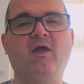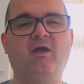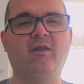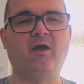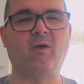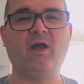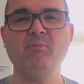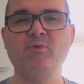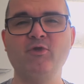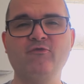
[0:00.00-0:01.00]
Now, I
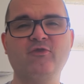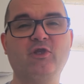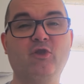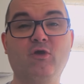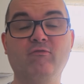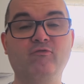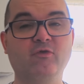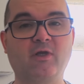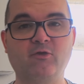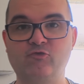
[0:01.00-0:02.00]
personally love
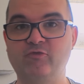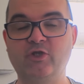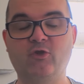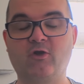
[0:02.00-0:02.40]
Greek yogurt,